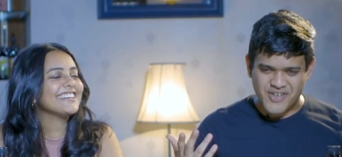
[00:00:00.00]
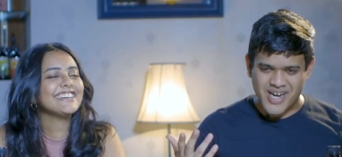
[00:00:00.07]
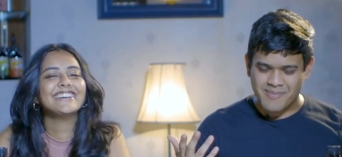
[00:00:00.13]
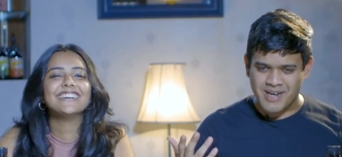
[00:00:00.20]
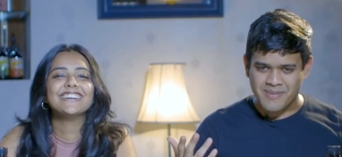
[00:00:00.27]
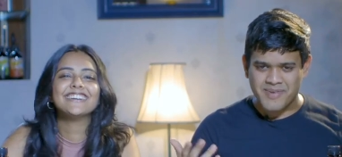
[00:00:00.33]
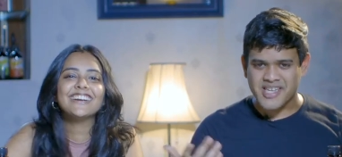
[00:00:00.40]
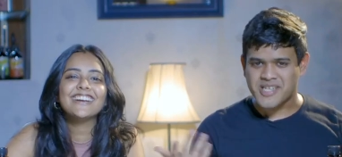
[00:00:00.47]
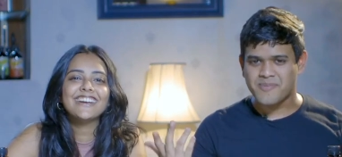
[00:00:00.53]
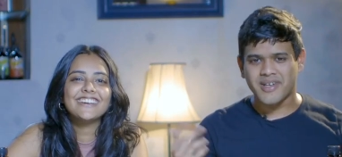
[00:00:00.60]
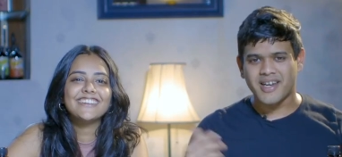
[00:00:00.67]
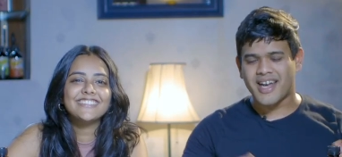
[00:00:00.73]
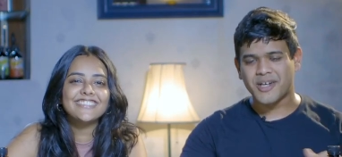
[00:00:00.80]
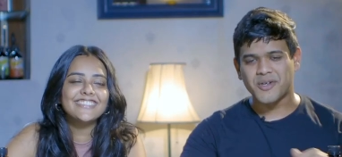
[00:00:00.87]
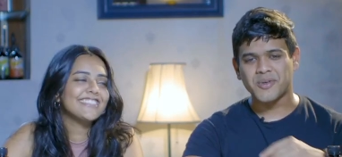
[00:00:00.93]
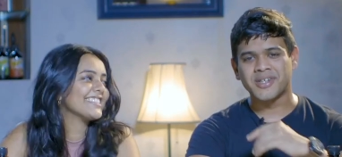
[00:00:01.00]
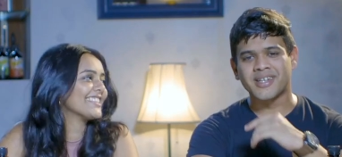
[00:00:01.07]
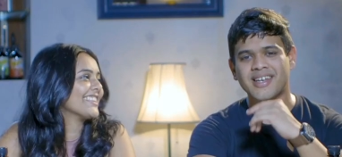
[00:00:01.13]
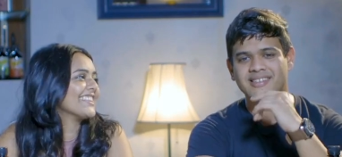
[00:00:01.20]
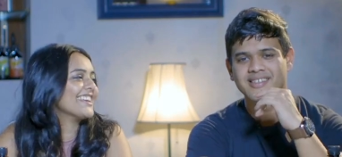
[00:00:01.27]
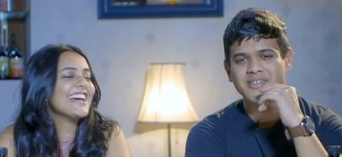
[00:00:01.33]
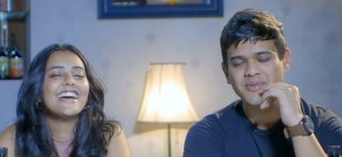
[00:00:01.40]
Speaker 1: I tried my best, but I
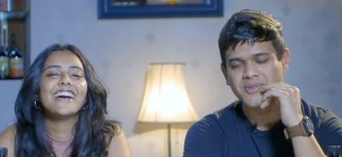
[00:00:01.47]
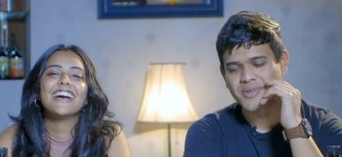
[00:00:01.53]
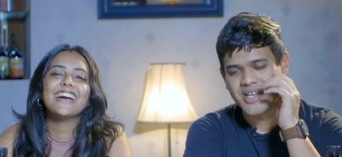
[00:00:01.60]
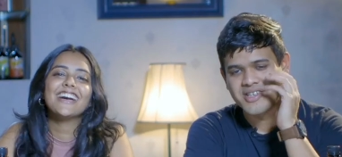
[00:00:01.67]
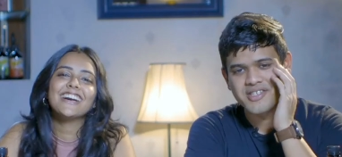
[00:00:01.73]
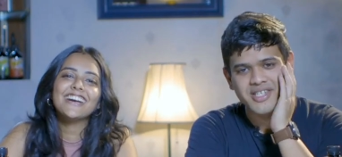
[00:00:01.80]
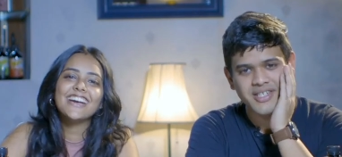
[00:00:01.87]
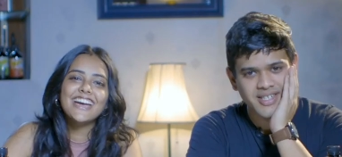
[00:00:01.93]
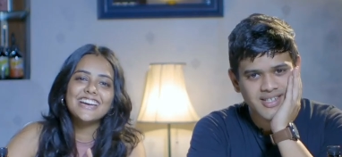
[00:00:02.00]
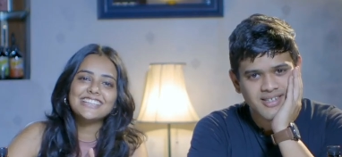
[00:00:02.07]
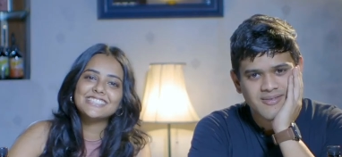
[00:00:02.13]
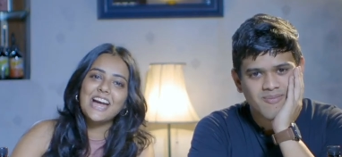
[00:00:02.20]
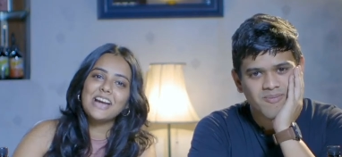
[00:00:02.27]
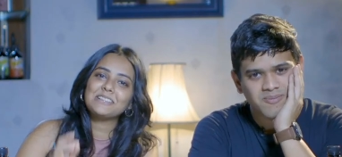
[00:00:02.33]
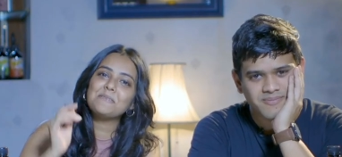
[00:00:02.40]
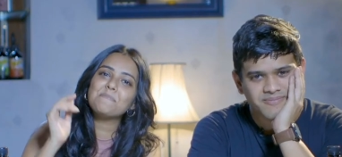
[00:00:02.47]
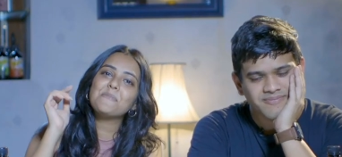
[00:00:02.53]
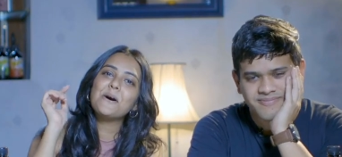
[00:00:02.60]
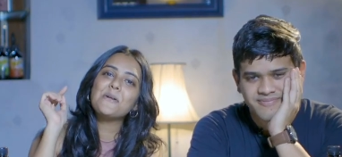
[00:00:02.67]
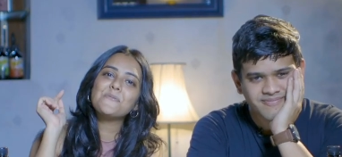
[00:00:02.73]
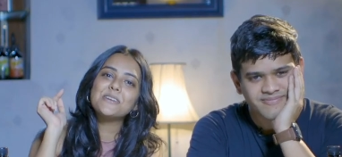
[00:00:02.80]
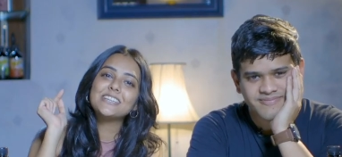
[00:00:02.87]
couldn't guess as good as she did.
Speaker 2: Exactly.
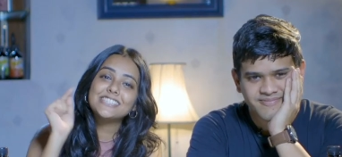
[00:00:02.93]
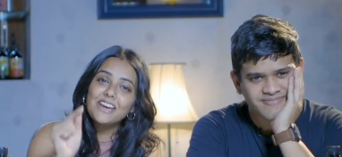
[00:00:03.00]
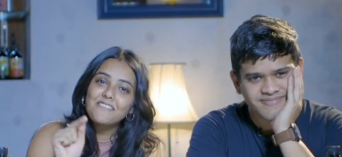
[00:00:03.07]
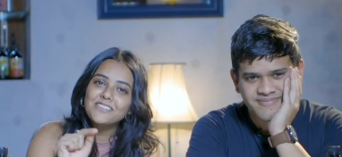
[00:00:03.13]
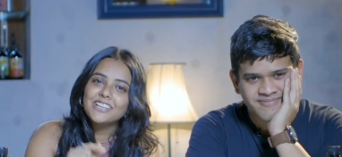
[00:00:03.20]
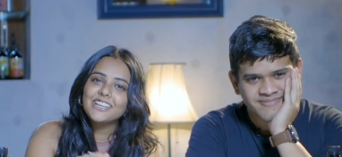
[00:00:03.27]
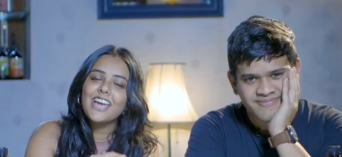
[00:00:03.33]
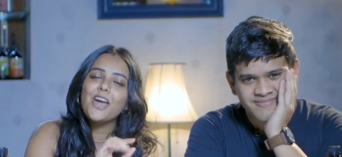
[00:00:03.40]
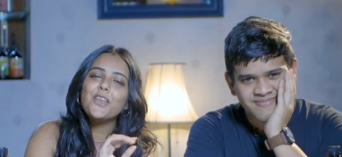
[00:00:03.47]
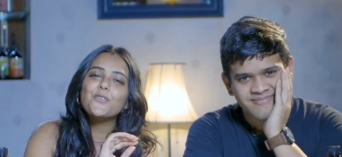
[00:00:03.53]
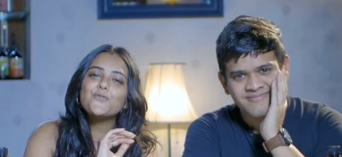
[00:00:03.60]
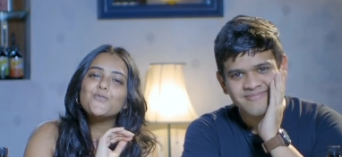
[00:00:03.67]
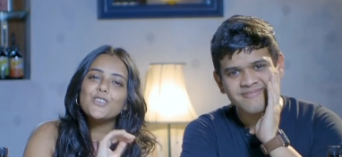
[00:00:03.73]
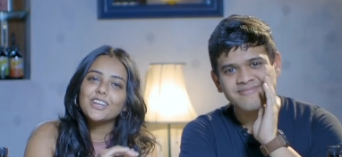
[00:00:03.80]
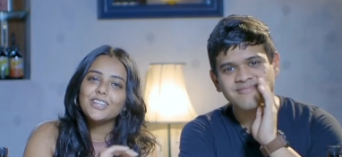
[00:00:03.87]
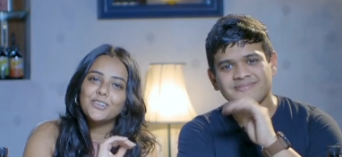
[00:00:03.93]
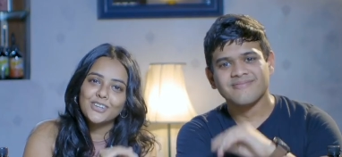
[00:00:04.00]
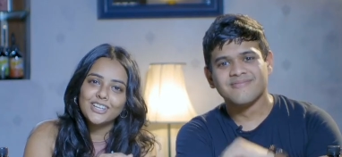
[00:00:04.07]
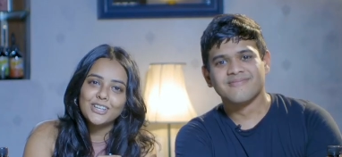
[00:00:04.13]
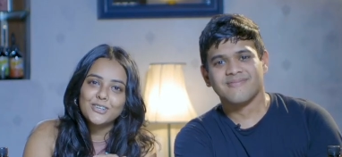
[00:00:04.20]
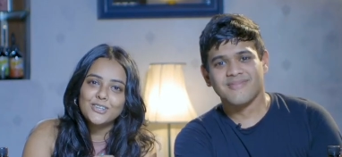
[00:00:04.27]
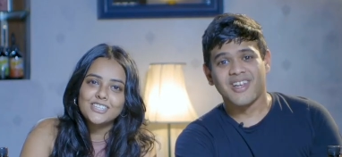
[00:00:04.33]
But we definitely had a really,
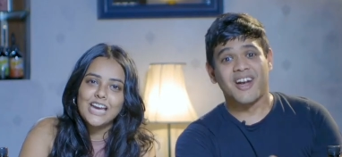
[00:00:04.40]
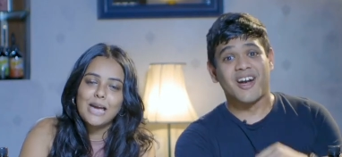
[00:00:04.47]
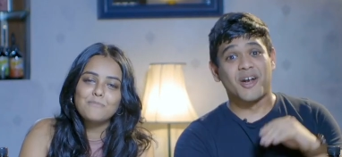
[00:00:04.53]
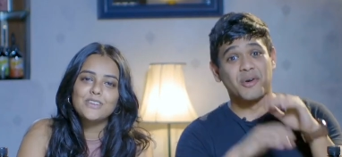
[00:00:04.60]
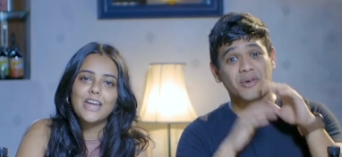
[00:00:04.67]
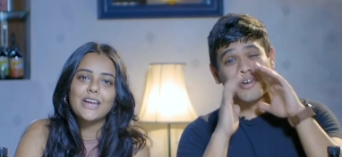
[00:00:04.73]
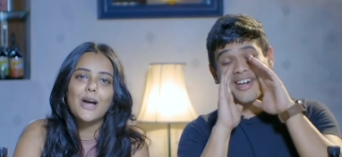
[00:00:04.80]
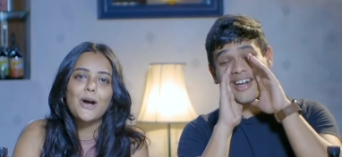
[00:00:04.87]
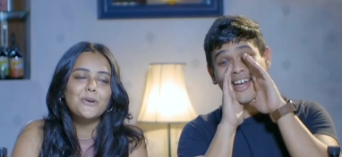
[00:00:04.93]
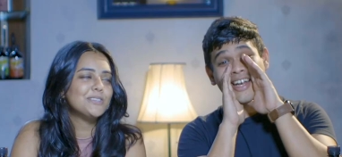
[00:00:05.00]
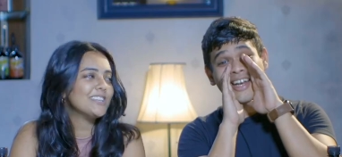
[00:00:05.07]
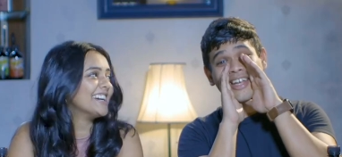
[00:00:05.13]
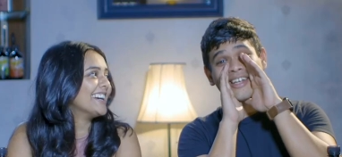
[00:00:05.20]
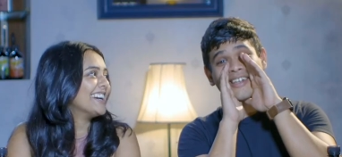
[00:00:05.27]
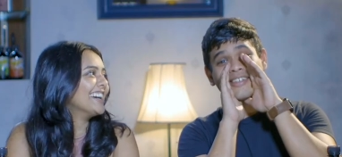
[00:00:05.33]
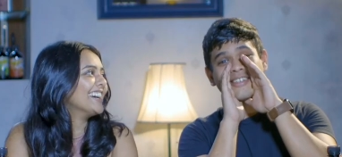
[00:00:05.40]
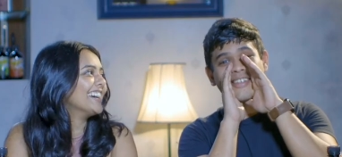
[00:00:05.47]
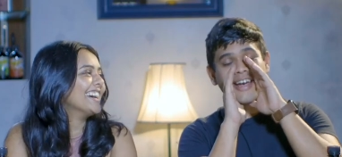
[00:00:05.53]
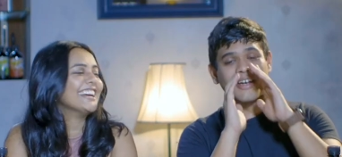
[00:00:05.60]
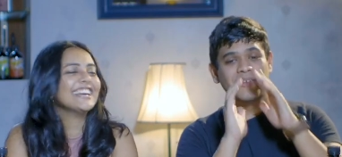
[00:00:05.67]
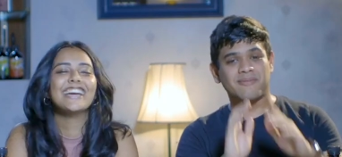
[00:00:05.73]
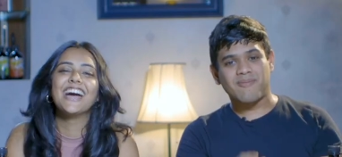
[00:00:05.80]
really good time. A really out,
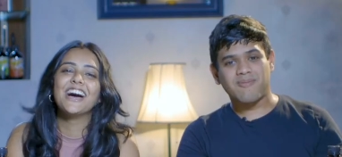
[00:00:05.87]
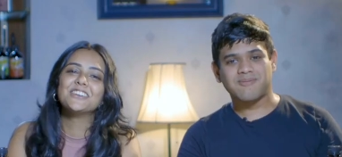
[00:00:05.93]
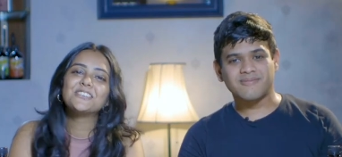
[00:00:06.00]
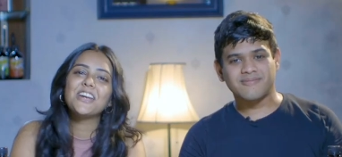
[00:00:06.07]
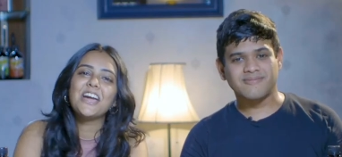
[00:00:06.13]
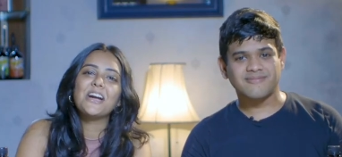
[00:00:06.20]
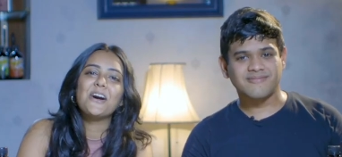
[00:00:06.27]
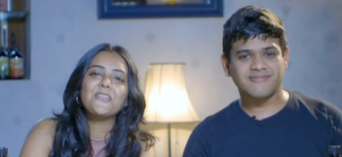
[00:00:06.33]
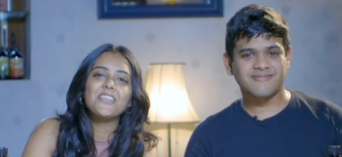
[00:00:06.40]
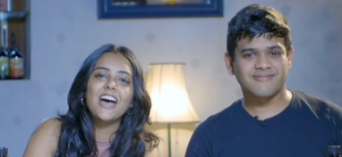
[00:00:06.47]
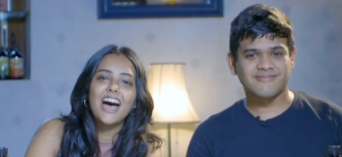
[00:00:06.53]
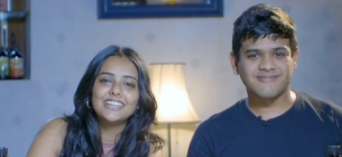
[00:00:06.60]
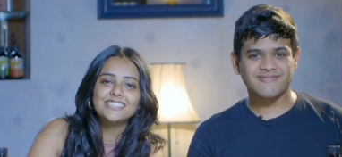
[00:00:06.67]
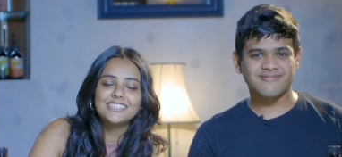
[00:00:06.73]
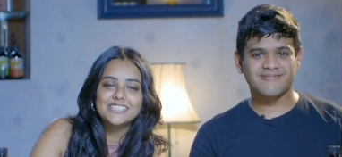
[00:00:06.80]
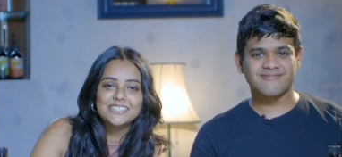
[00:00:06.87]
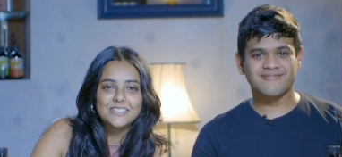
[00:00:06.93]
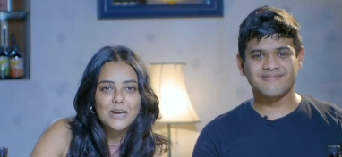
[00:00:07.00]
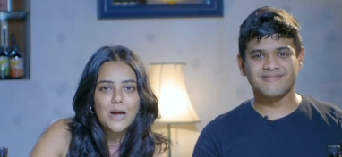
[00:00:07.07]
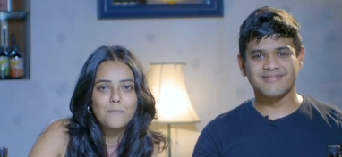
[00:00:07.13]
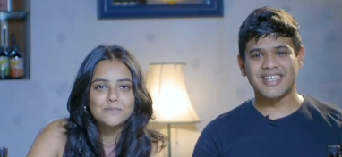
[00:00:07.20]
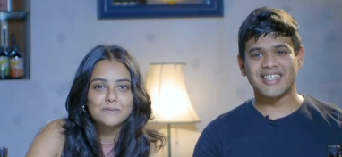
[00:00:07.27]
good time. Yeah, trying out the iced tea
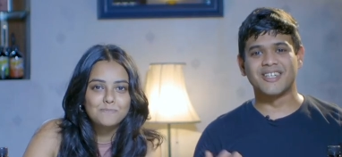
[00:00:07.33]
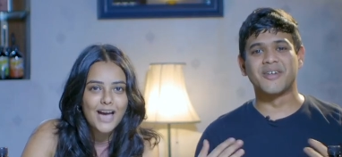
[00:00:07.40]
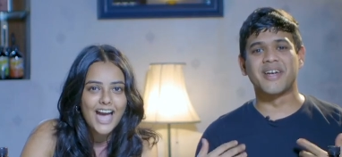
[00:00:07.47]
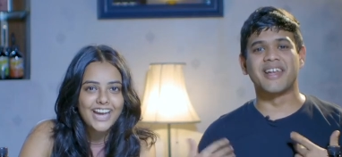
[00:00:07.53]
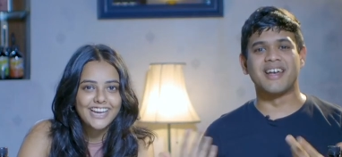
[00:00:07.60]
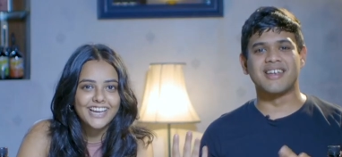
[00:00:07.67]
syrups like, by